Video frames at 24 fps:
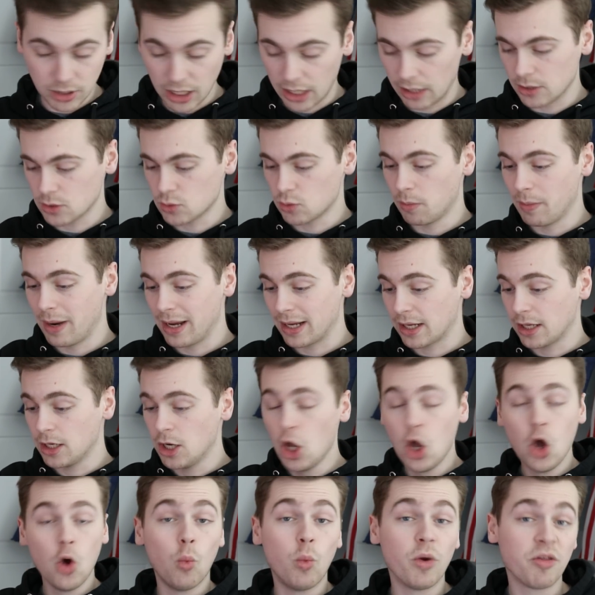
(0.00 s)
playlist we're making
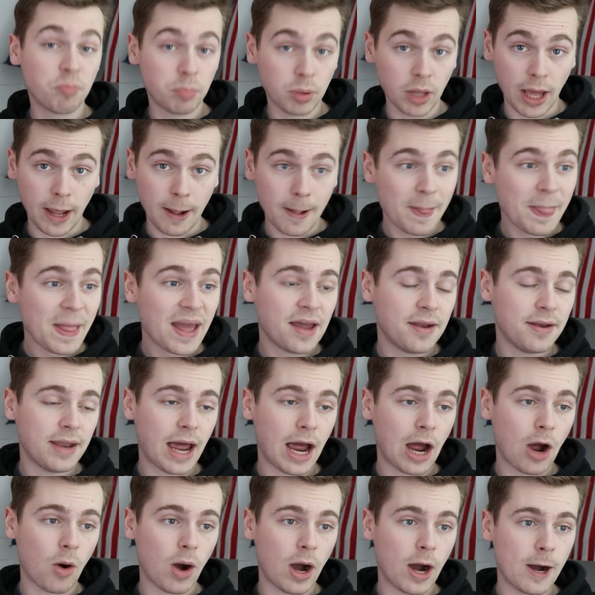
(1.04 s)
with Play.
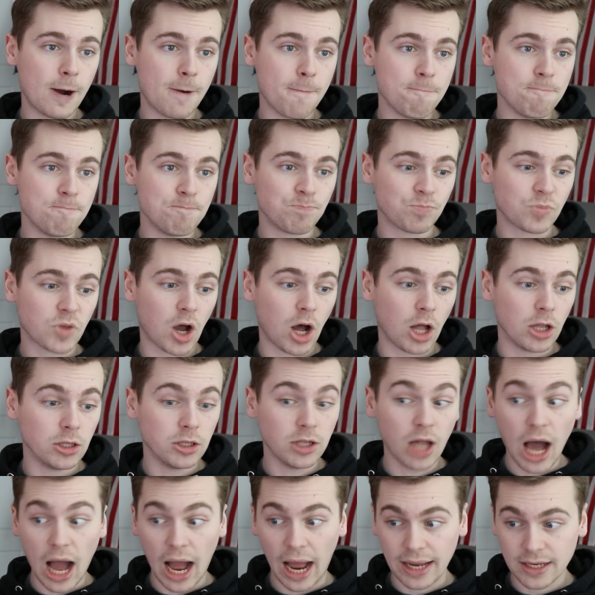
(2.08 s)
Now,
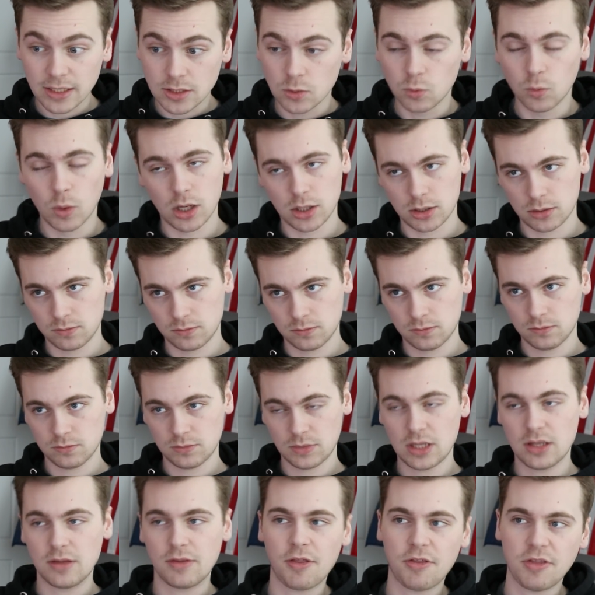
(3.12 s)

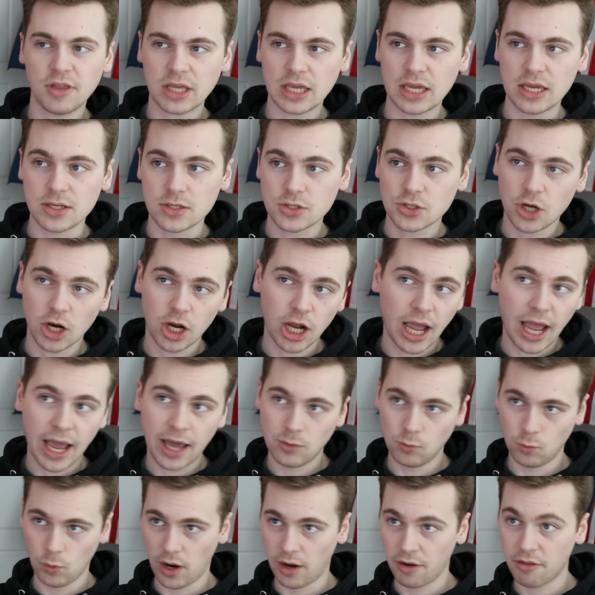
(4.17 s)
the thing is, Chang'e
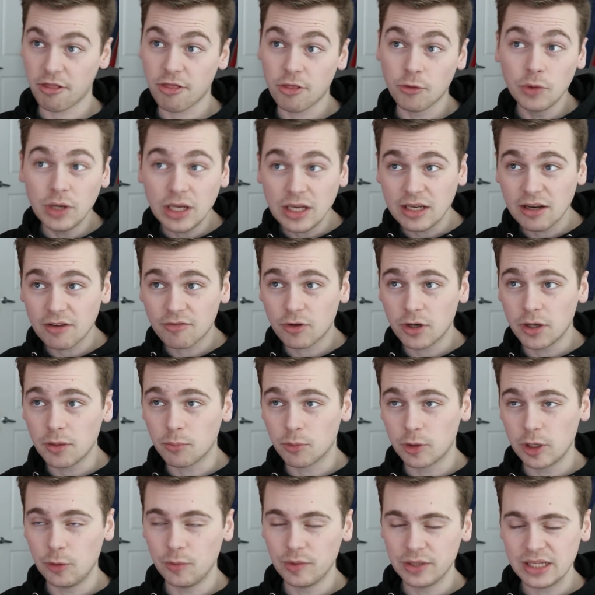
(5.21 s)
had what, 3 different
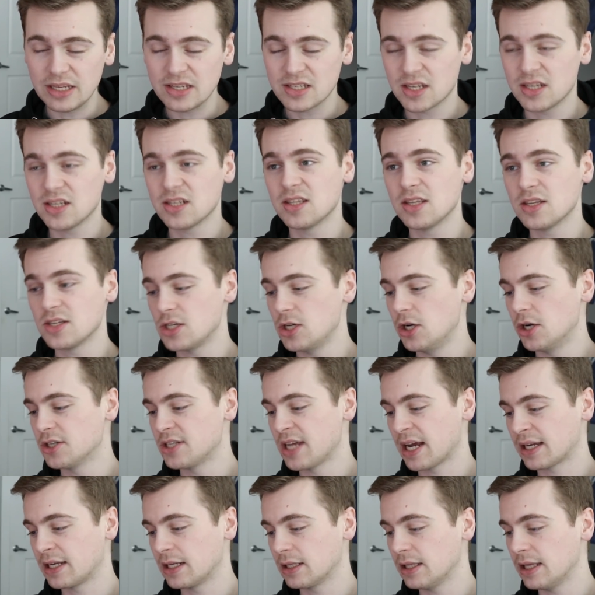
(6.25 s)
pre-releases this year
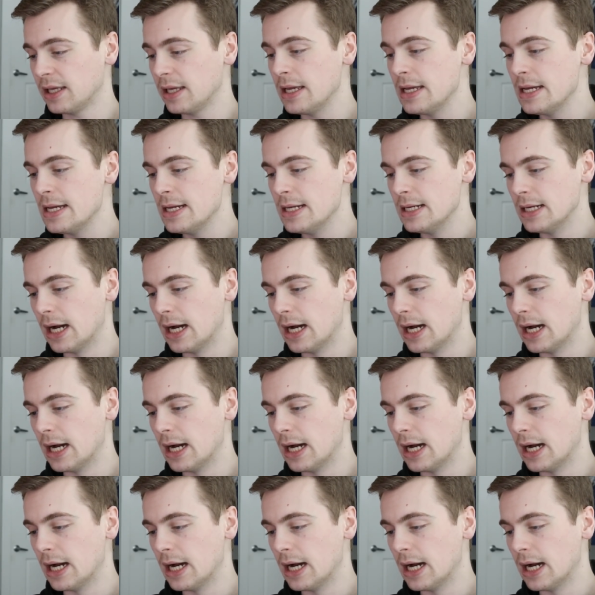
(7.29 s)
technically.